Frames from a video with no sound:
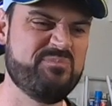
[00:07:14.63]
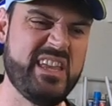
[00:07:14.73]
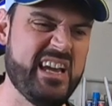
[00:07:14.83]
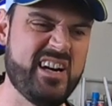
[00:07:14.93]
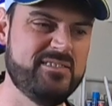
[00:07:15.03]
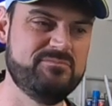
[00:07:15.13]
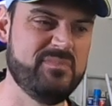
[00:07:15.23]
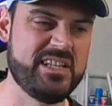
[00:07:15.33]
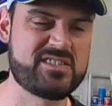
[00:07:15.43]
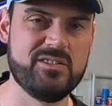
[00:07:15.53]
yeah,
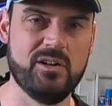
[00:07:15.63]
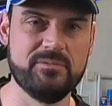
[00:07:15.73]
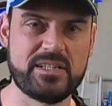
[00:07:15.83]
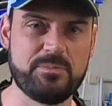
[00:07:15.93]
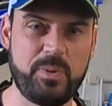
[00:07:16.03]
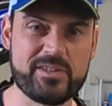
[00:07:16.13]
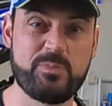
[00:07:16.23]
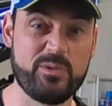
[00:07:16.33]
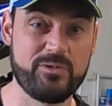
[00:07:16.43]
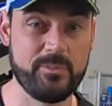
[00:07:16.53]
that's a plus
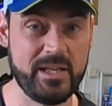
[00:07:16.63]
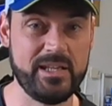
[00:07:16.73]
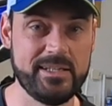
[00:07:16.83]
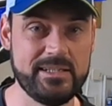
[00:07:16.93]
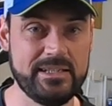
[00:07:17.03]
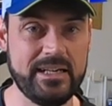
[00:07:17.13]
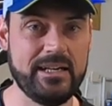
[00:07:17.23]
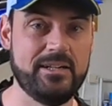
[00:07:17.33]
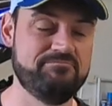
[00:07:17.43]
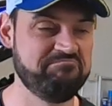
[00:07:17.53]
point for me.
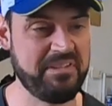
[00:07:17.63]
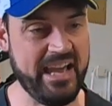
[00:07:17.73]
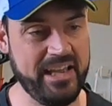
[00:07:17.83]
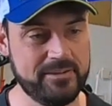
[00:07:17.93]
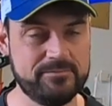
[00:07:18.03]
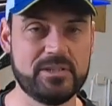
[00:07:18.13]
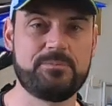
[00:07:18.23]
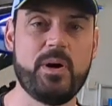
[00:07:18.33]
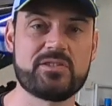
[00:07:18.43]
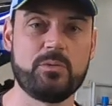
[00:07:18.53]
Hey, it's
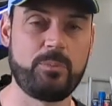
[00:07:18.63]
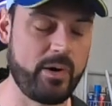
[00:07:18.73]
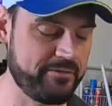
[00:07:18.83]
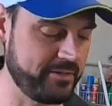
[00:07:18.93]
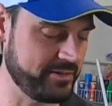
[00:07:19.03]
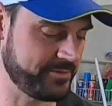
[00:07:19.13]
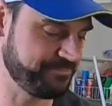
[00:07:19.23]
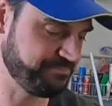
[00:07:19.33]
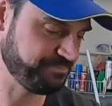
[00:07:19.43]
personal preference.